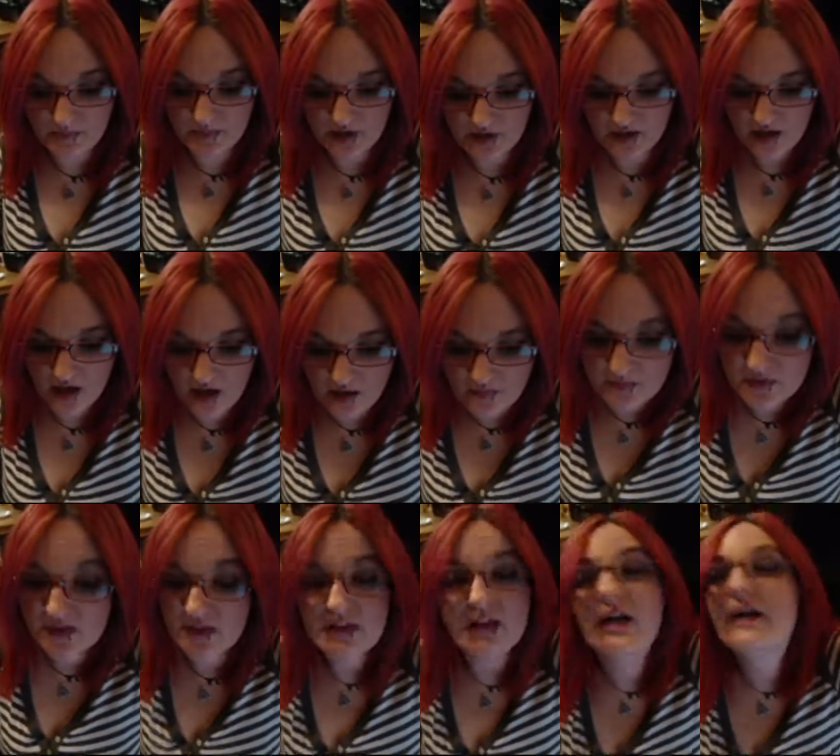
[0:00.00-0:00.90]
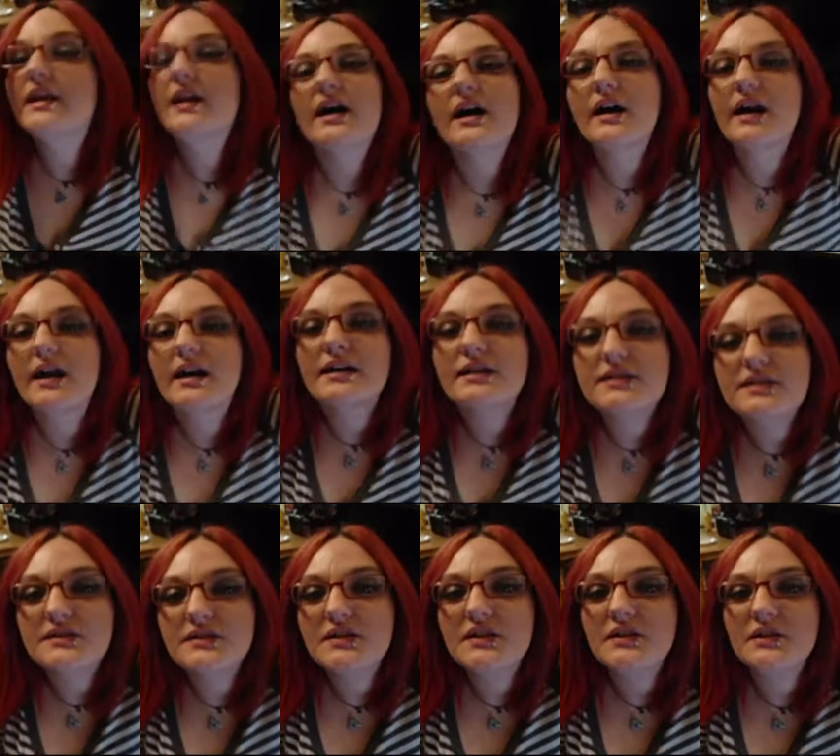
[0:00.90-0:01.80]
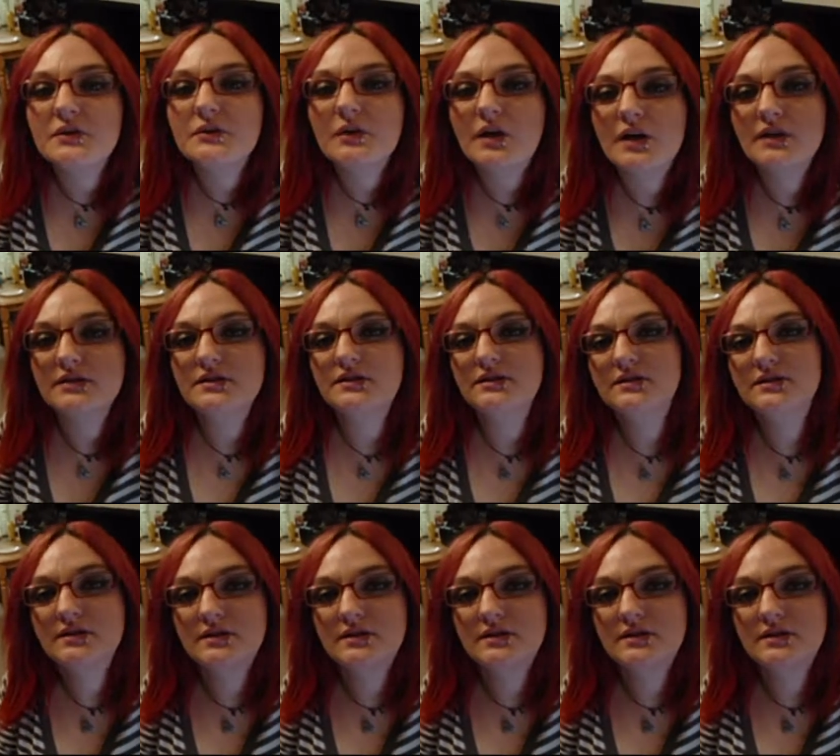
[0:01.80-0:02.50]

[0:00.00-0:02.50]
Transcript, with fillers: but I'm really glad I got to see you all